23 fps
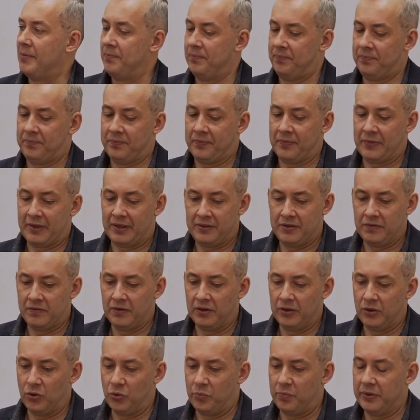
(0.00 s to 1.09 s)
mm,
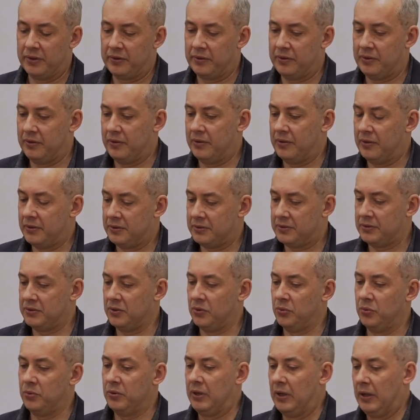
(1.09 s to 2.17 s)
development. Uh,
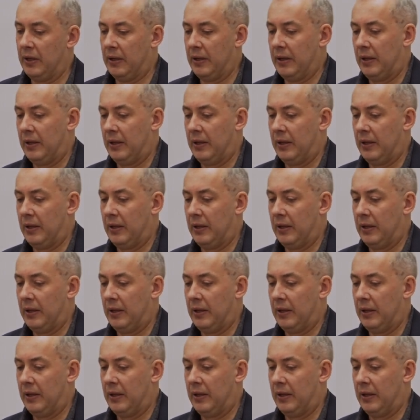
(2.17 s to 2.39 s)
so